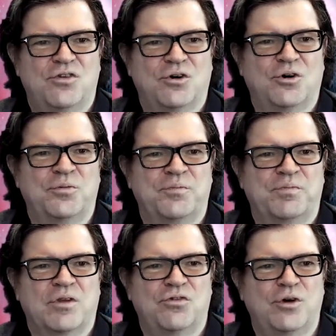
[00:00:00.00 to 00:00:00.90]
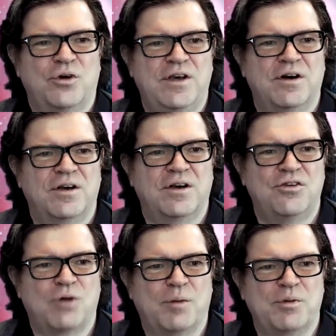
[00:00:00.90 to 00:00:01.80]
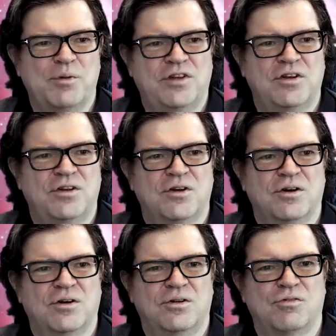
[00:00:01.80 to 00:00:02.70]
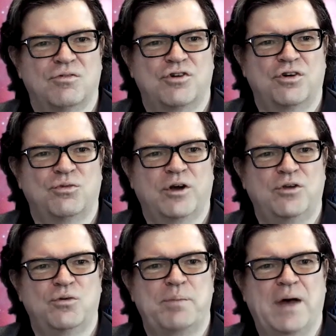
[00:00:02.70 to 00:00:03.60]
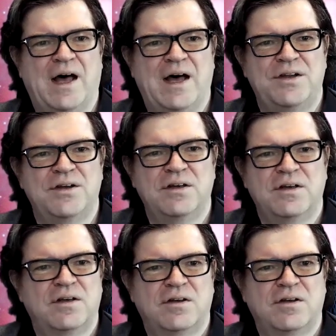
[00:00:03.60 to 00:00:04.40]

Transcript: So here he's represented the version where you pad